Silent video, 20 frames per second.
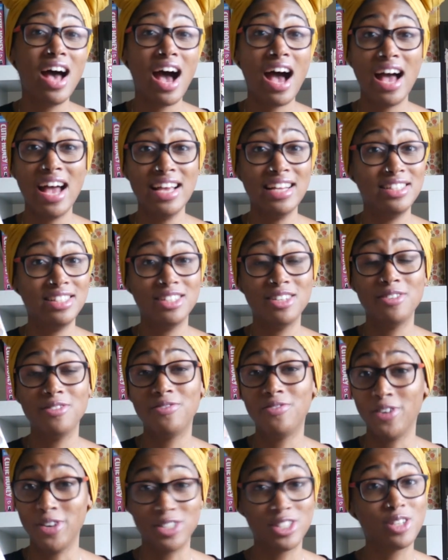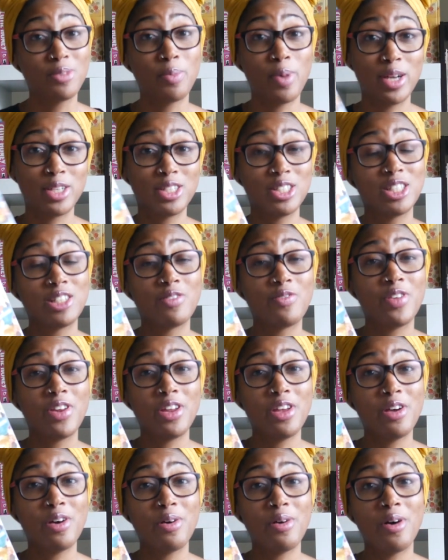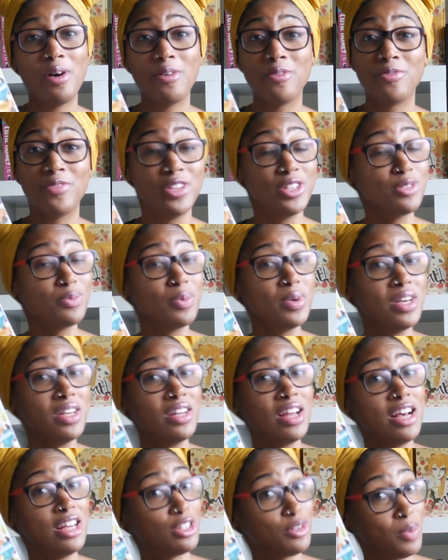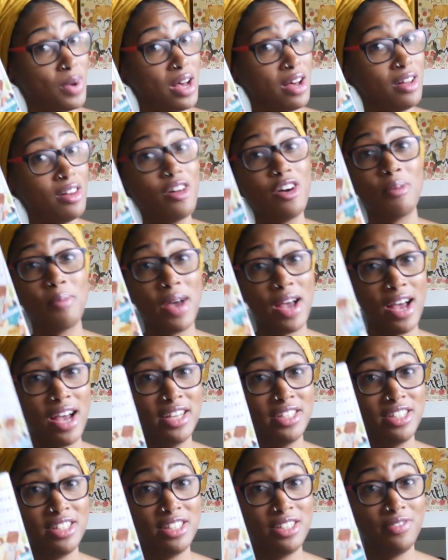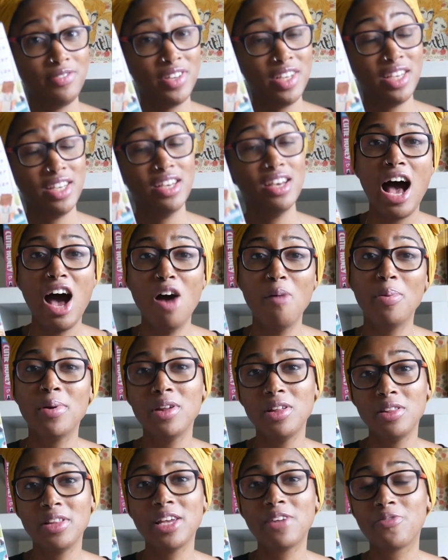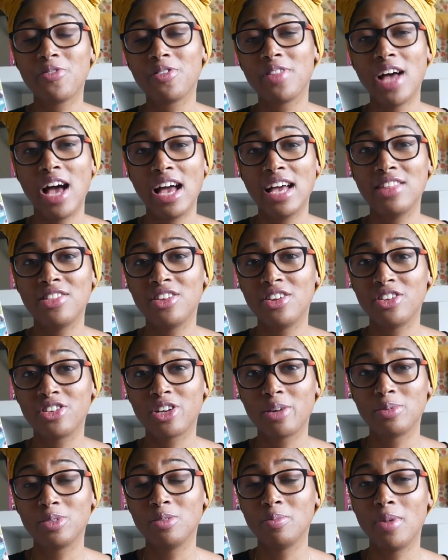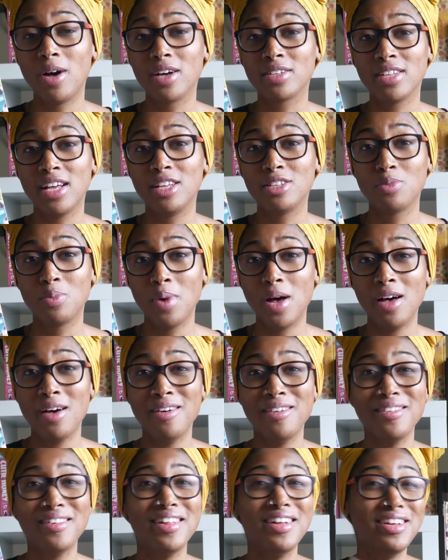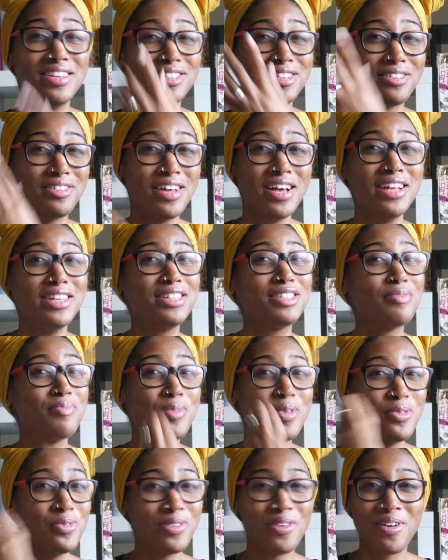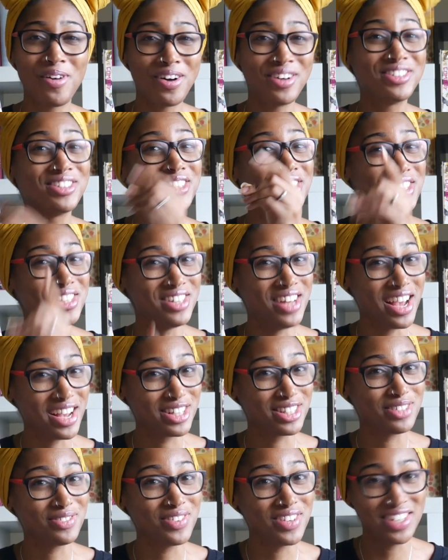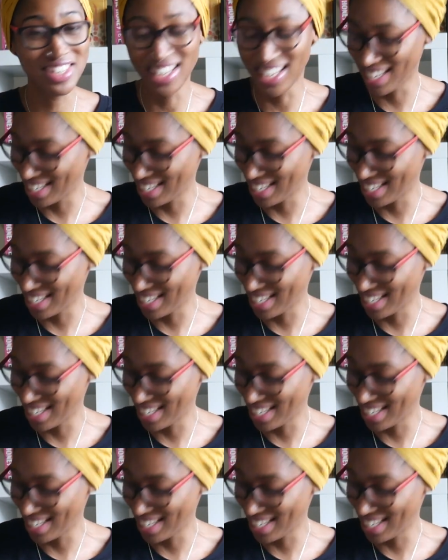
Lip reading: I did a first impressions video of this one as well on my IGTV. I'll put a link for that in the description box as well. So let's move on to the next one.